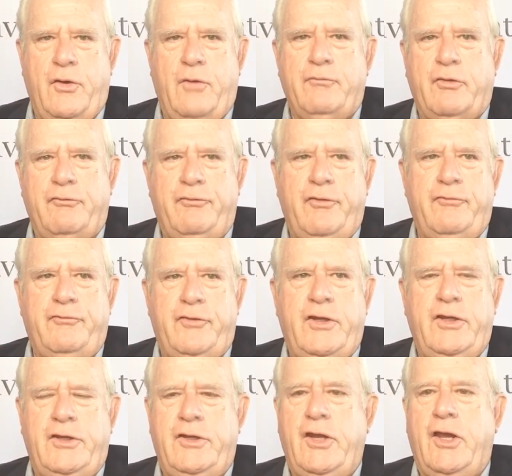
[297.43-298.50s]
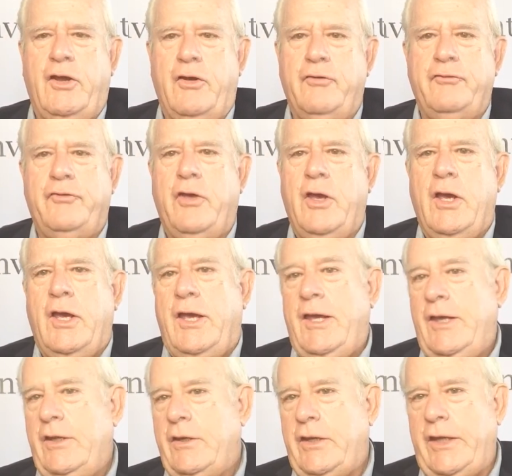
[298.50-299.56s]
over 15 years
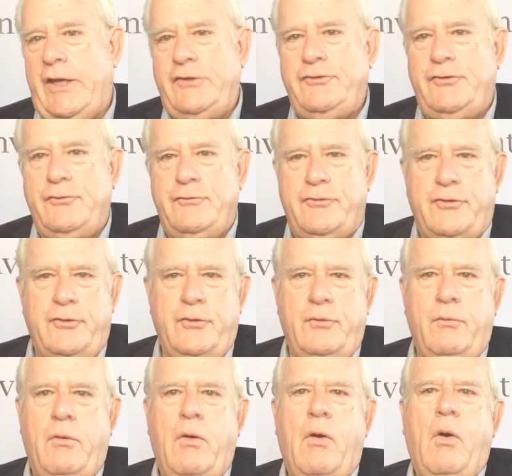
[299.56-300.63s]
either gets you to